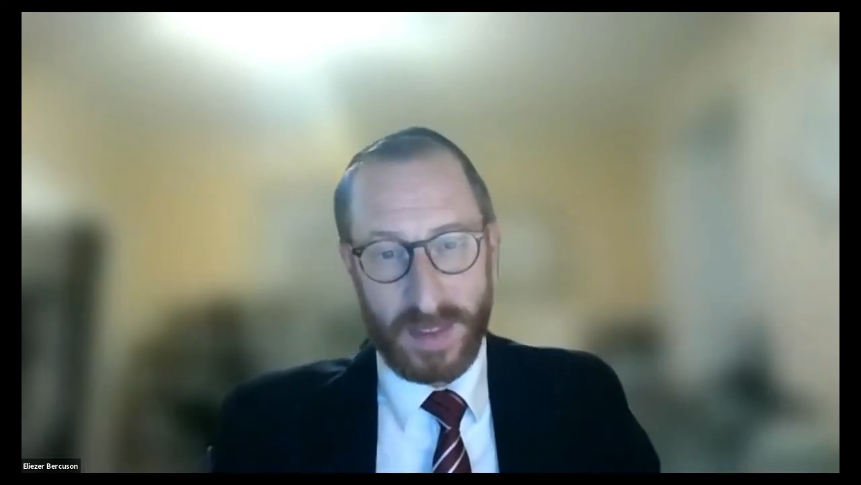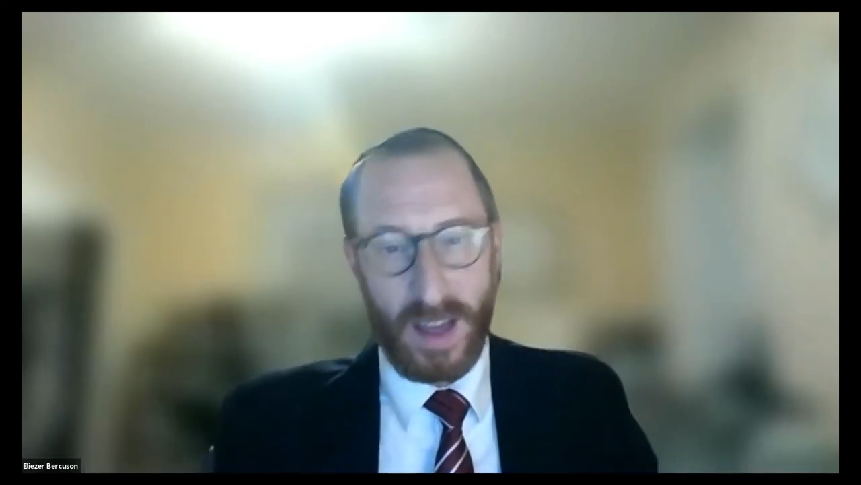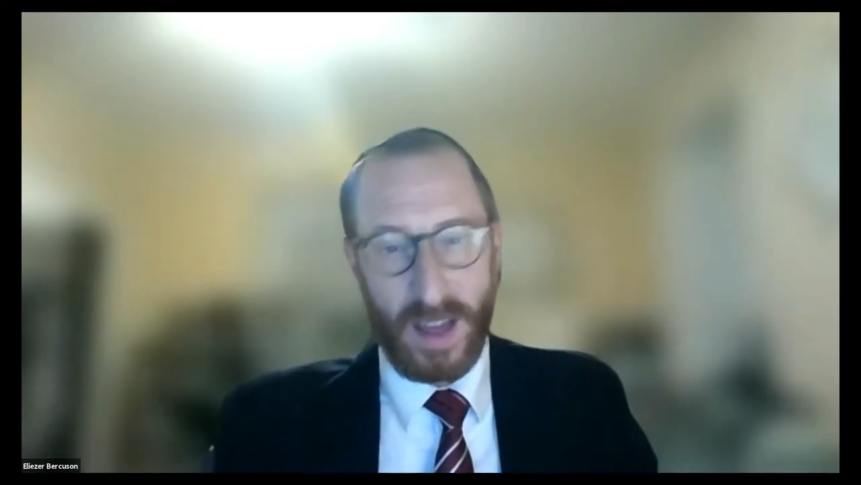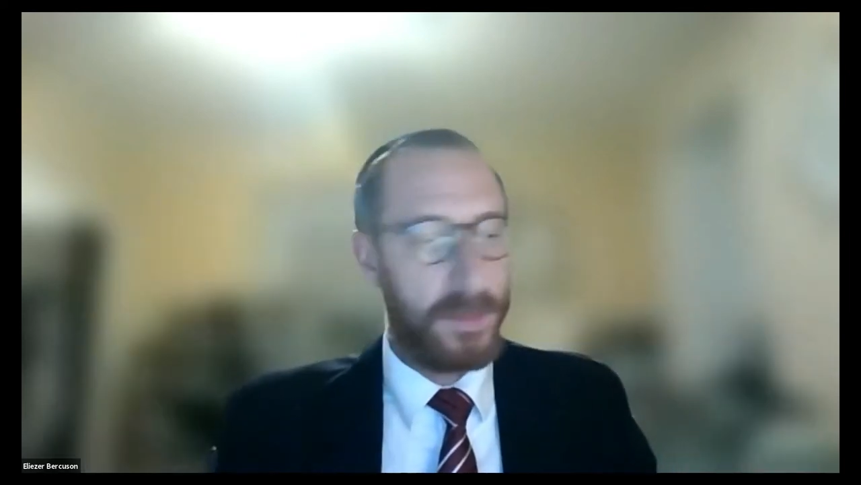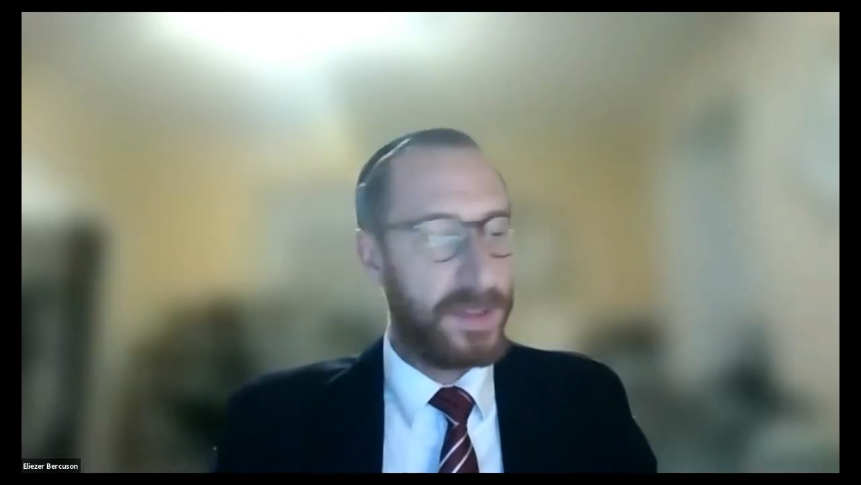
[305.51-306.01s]

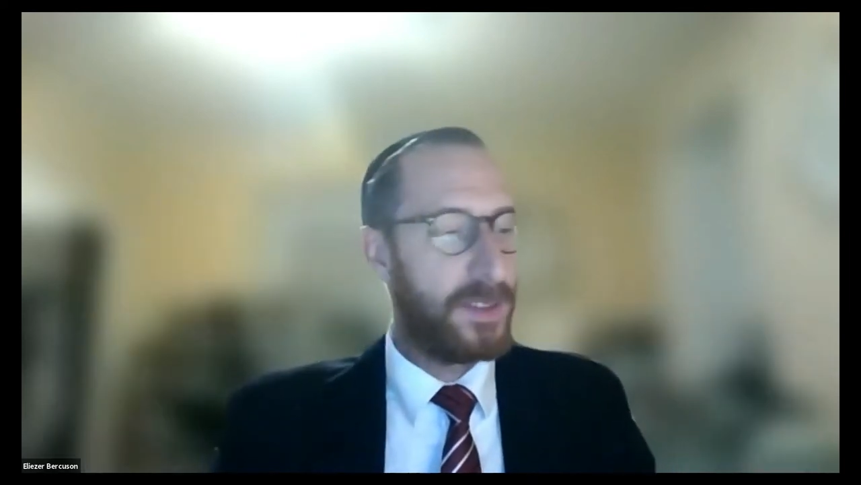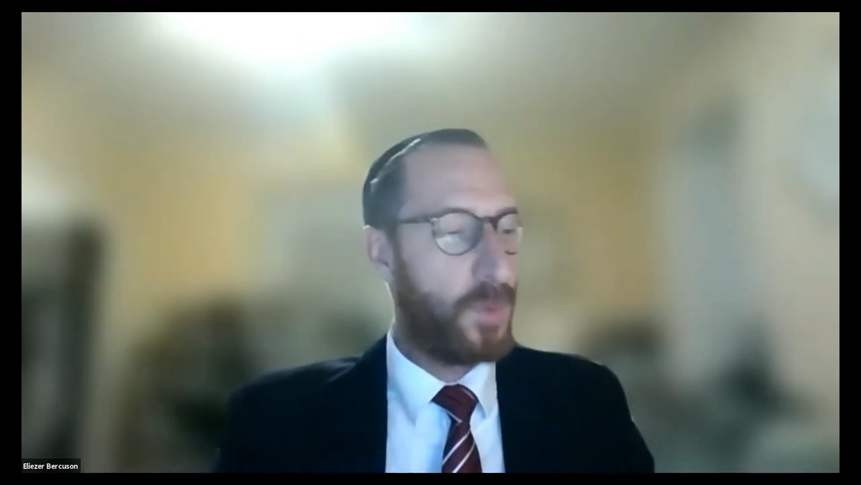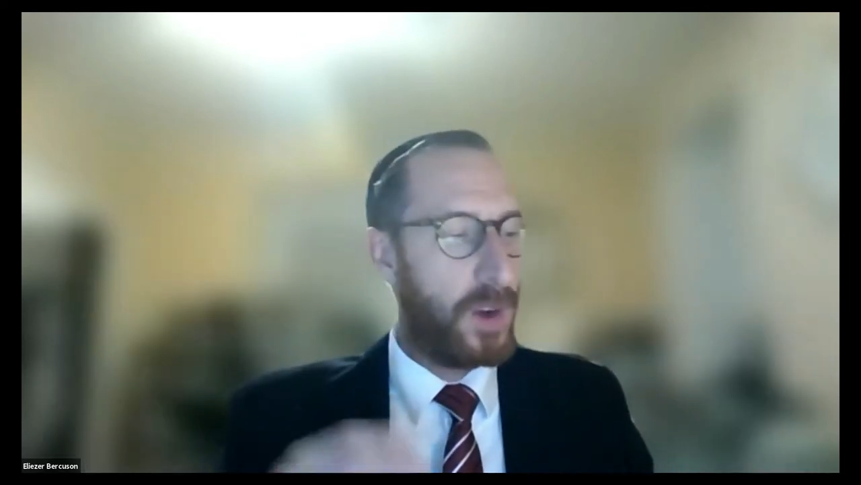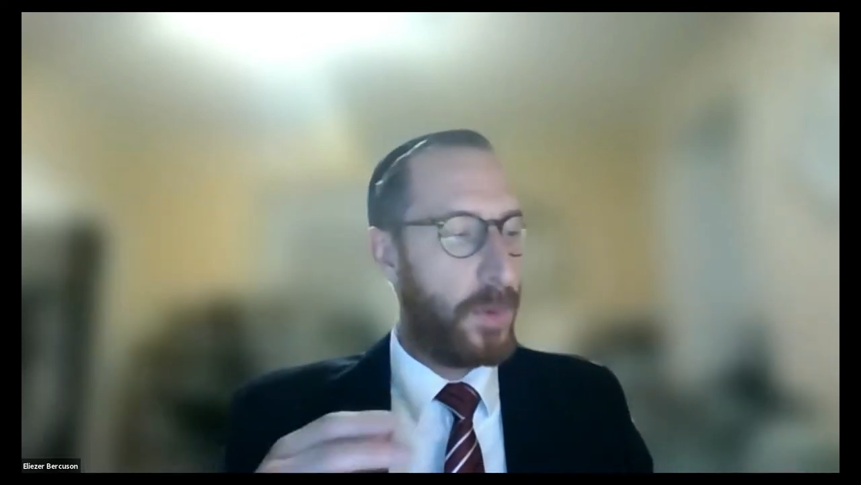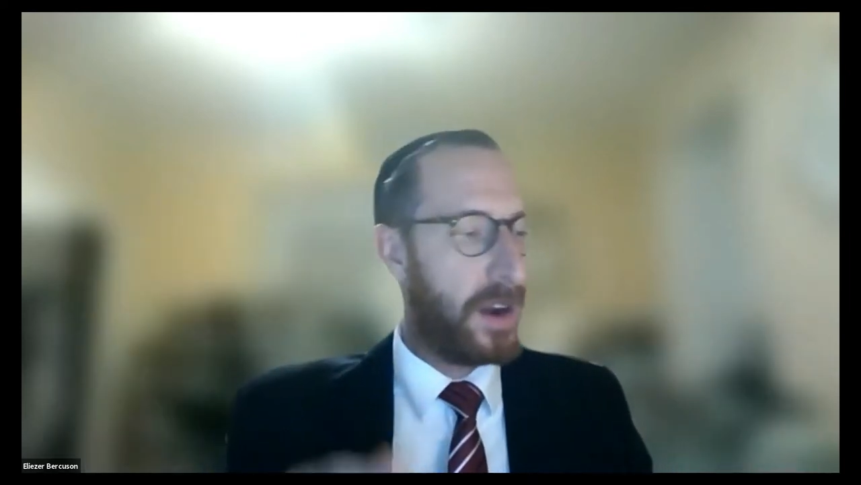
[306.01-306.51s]
in
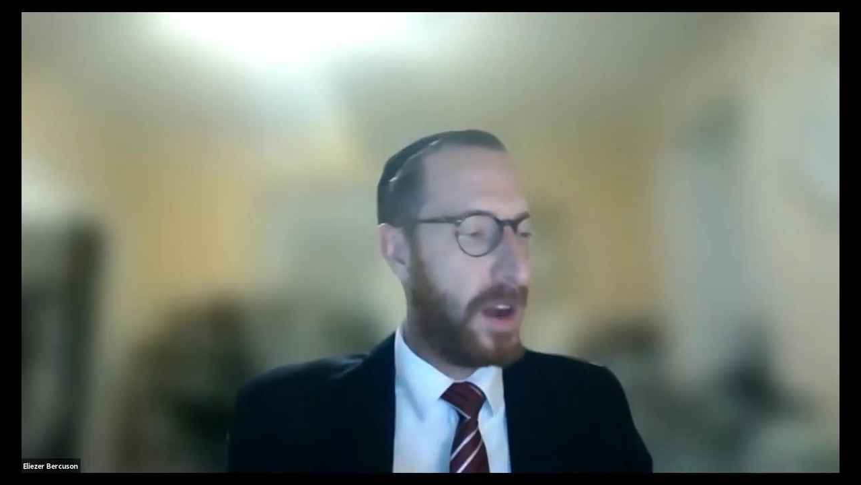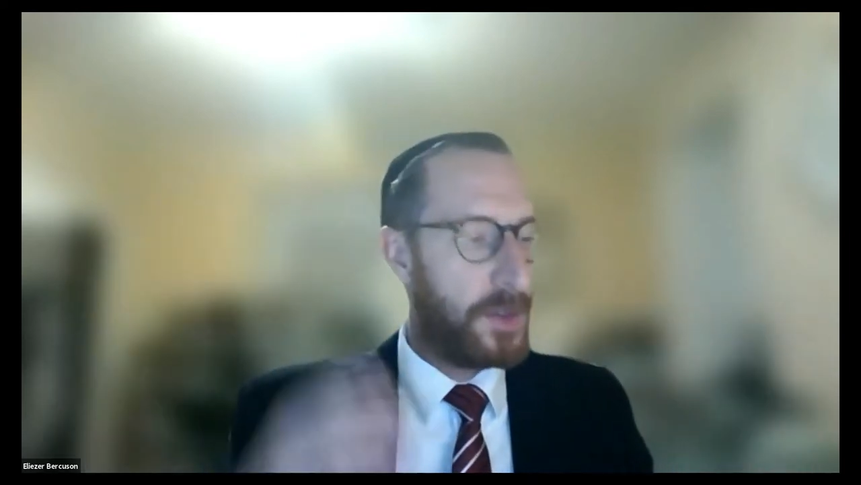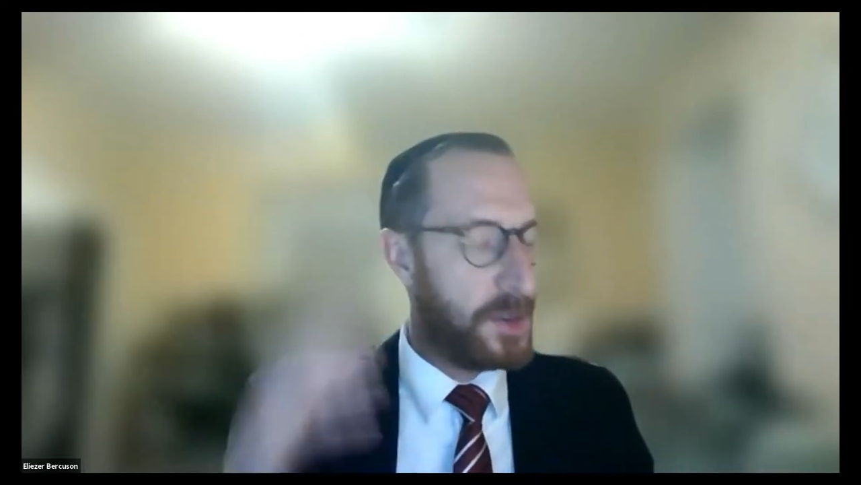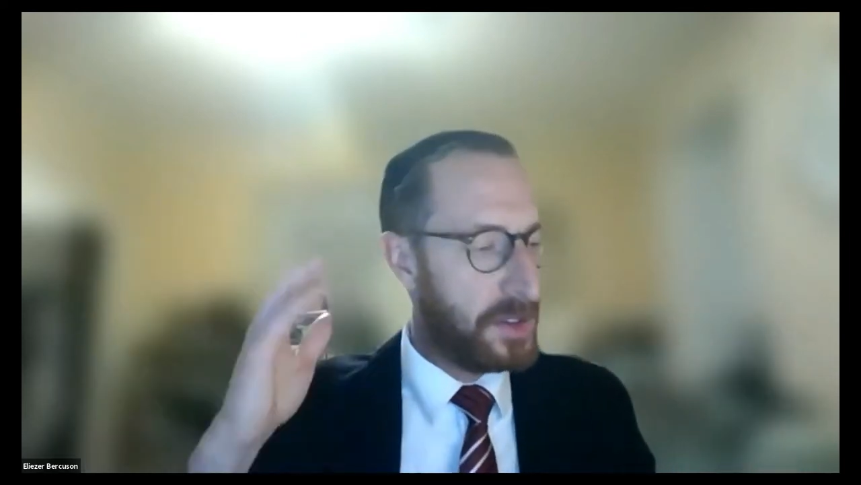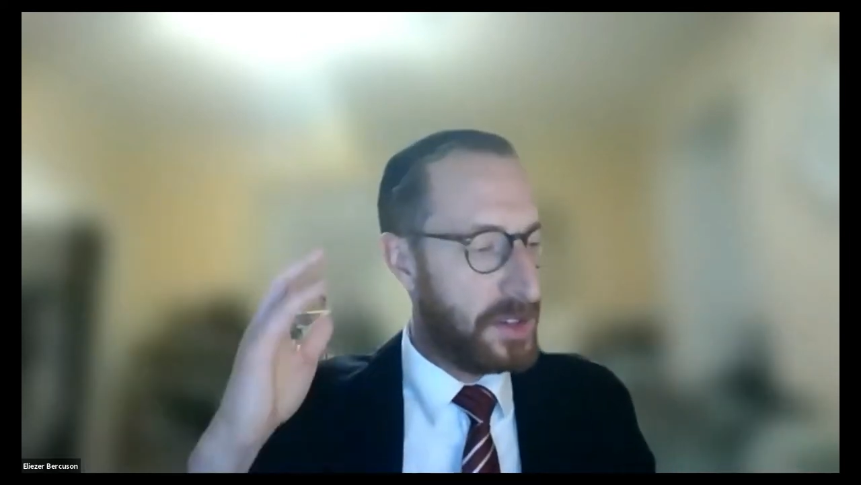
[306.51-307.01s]
one way or another,
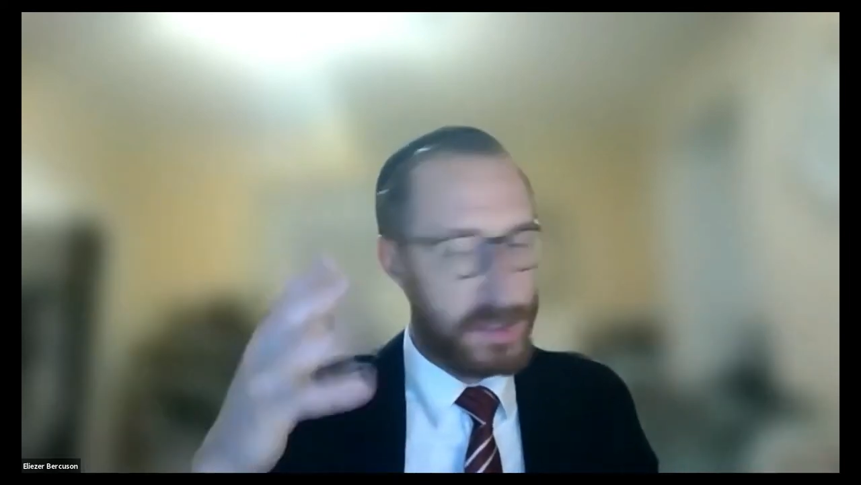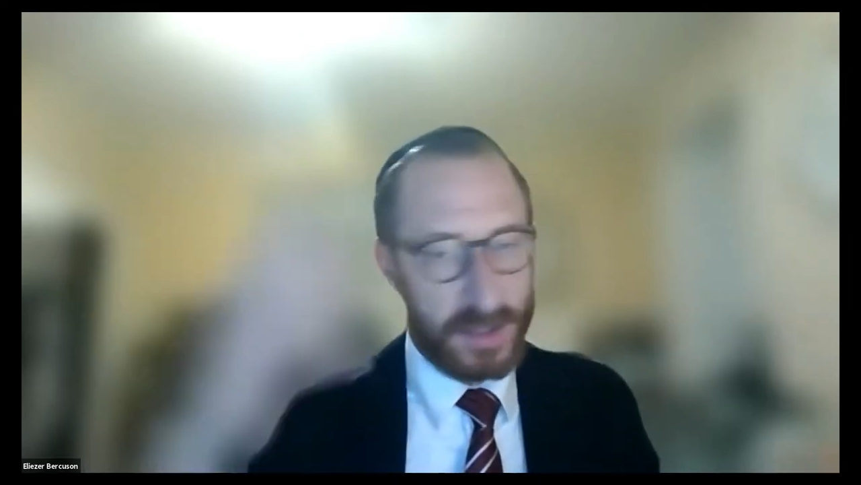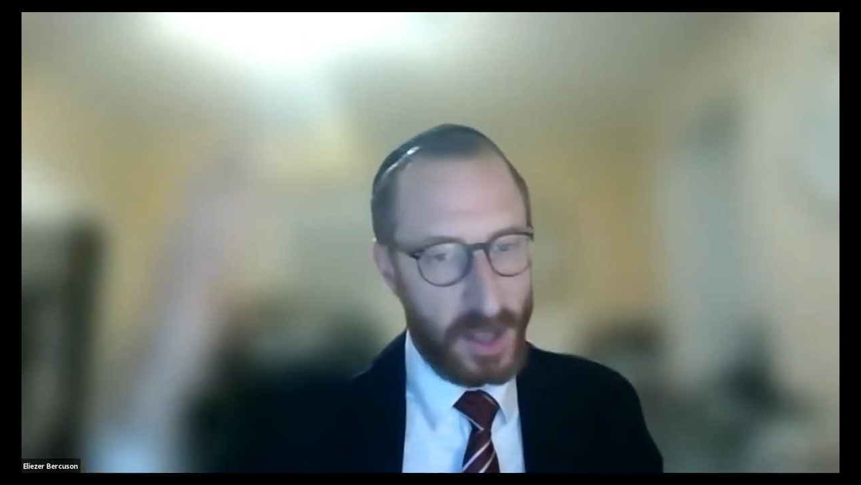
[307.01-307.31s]
you can just